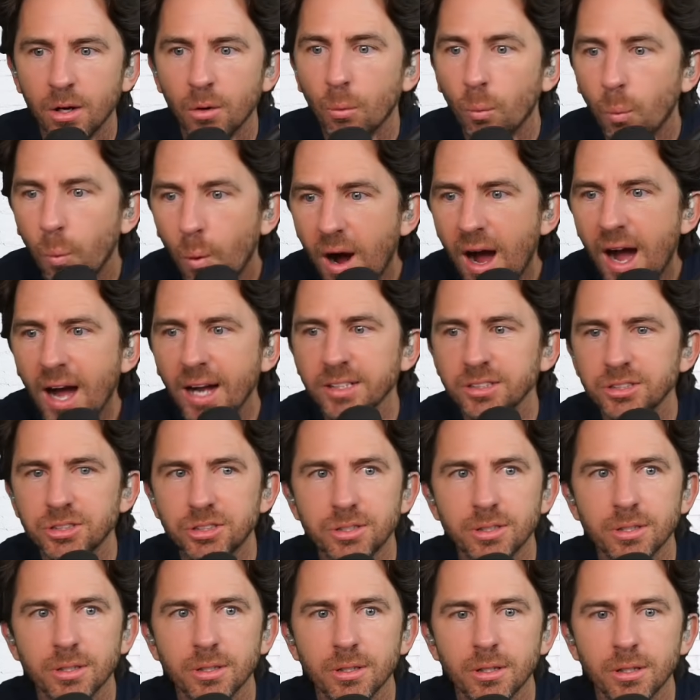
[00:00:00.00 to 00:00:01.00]

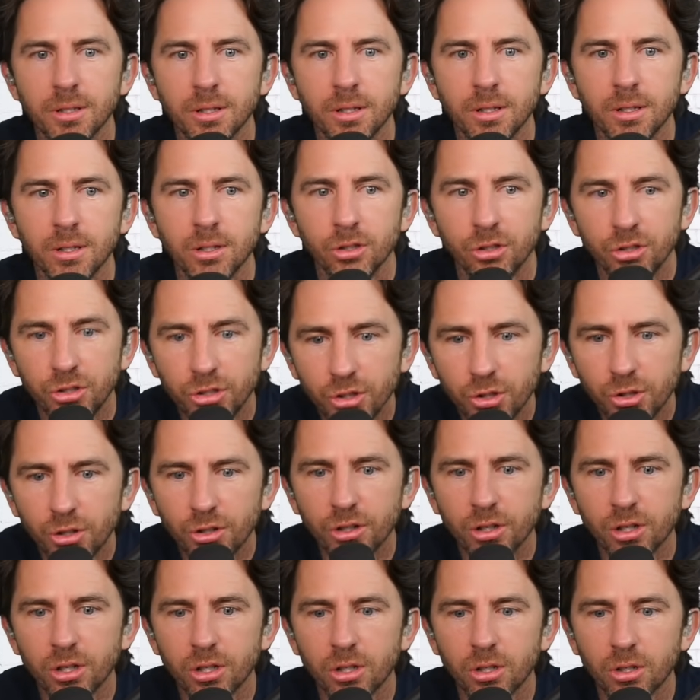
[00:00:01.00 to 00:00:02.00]
watched
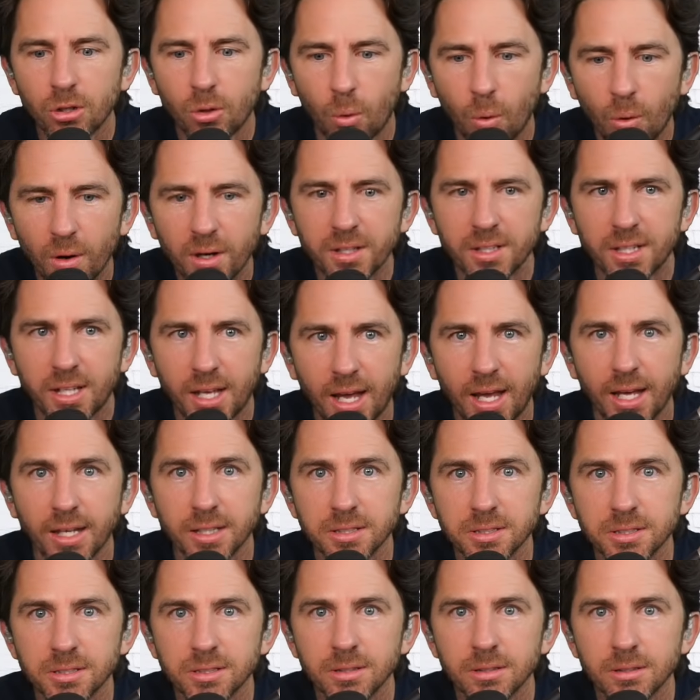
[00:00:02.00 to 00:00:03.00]
your court
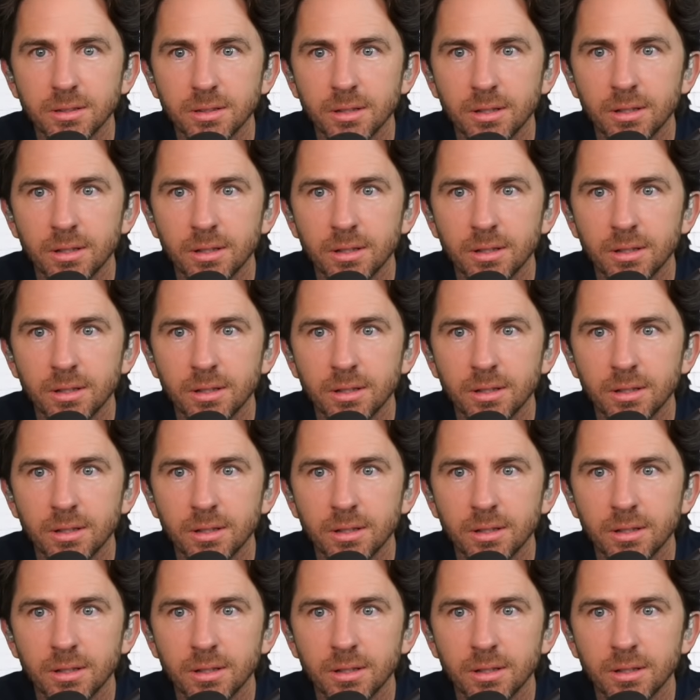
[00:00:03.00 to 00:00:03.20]
case.